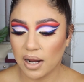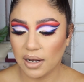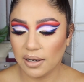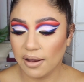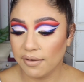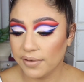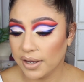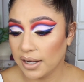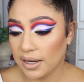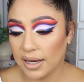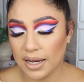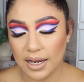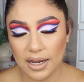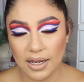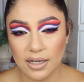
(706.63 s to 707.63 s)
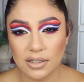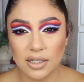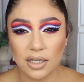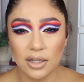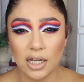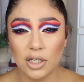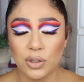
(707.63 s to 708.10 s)
I love it, and
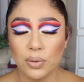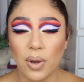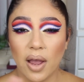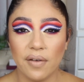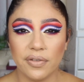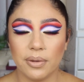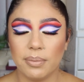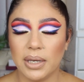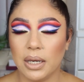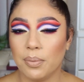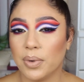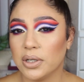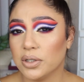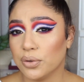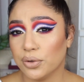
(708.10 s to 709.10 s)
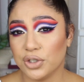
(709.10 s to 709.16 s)
they do have the mini one,